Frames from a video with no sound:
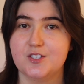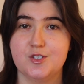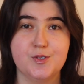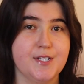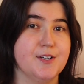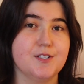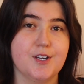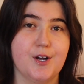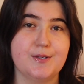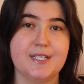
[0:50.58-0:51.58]
2 years
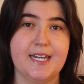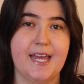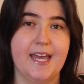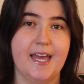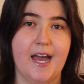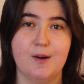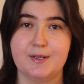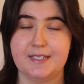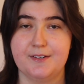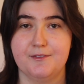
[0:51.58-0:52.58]
ago today, I
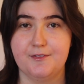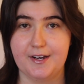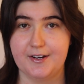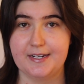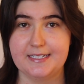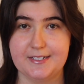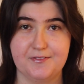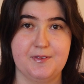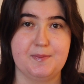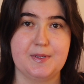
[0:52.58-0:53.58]
was in a very
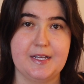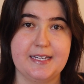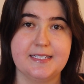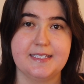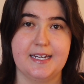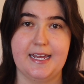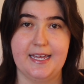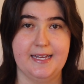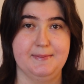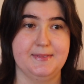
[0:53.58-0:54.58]
different place than I
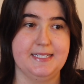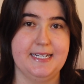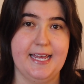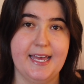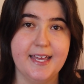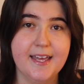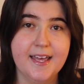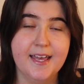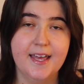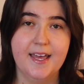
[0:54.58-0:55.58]
am today.
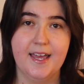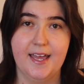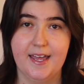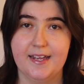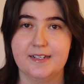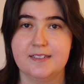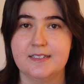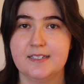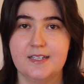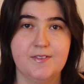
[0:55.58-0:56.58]

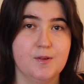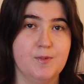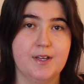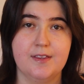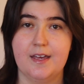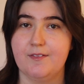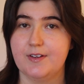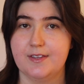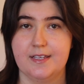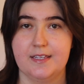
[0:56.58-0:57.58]
And even with
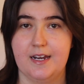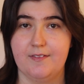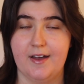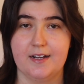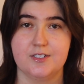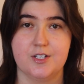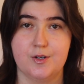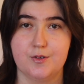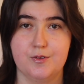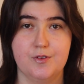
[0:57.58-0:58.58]
everything that I've had to
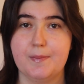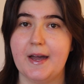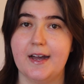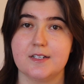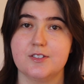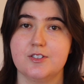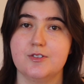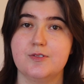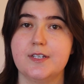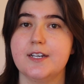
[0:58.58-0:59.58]
go through the past
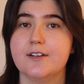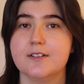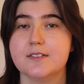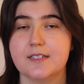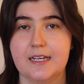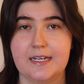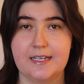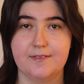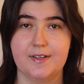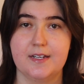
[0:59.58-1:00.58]
2 years and
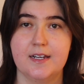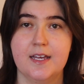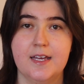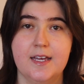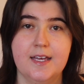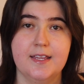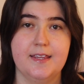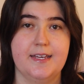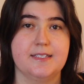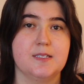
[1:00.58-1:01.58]
even
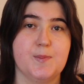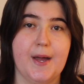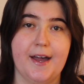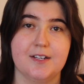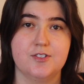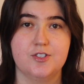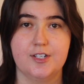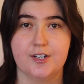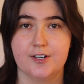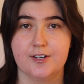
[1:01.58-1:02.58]
this past
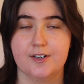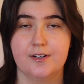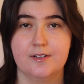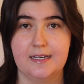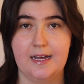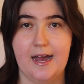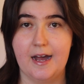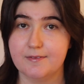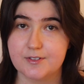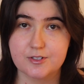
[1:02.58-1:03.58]
year
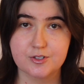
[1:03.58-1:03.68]
after